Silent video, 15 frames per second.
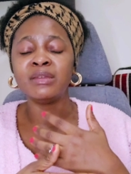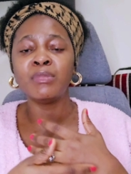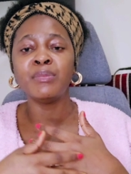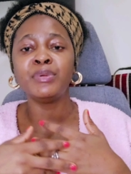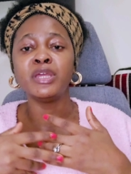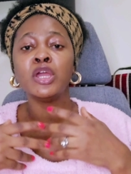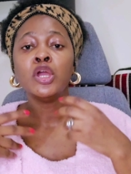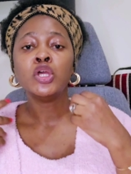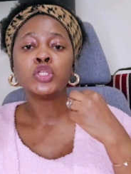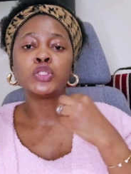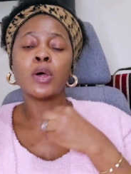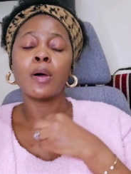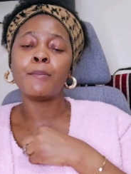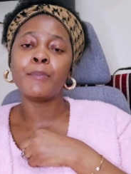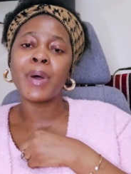maybe
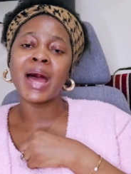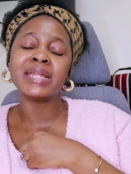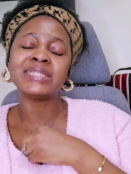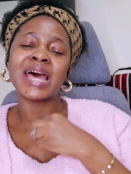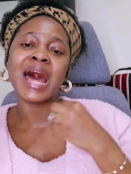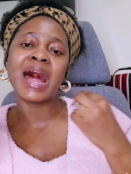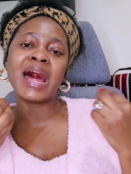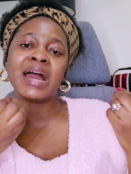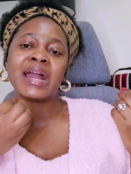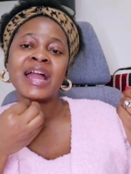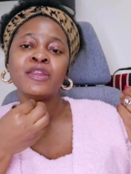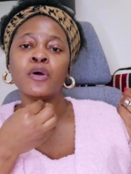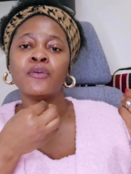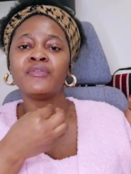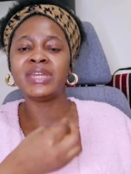some parts are
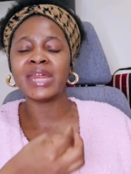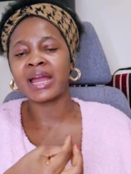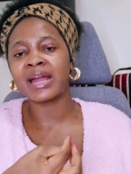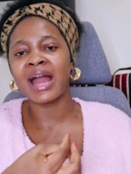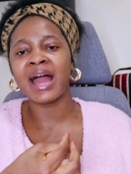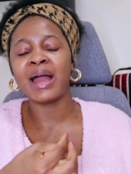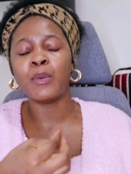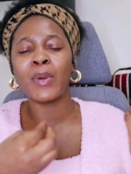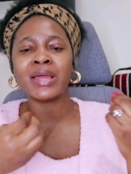kind of darker